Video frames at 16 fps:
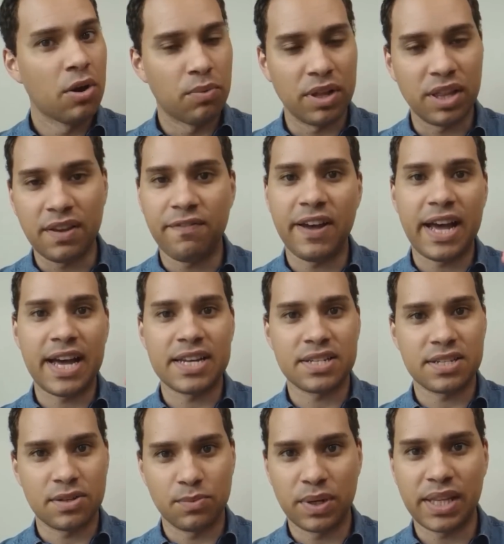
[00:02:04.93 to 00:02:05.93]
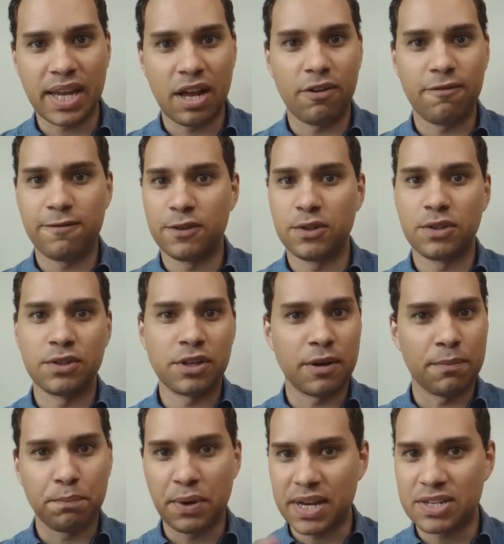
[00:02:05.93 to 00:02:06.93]
really fast and really helpful,
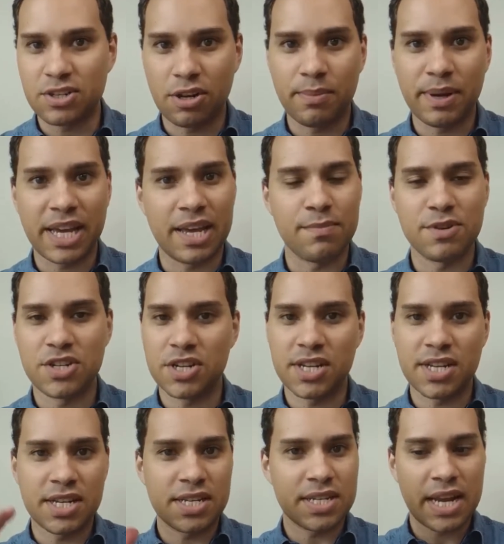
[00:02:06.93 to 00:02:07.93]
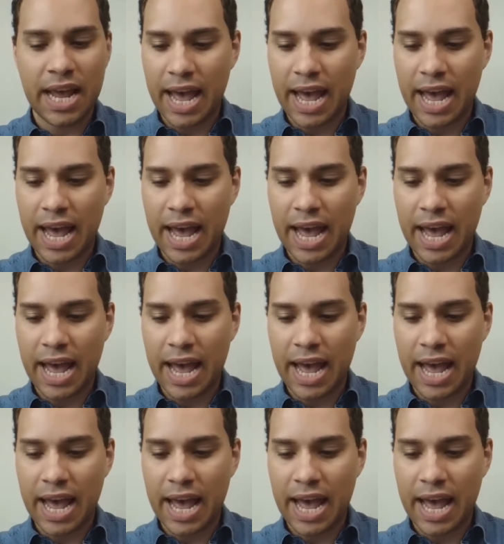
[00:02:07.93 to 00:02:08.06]
compressed all my images,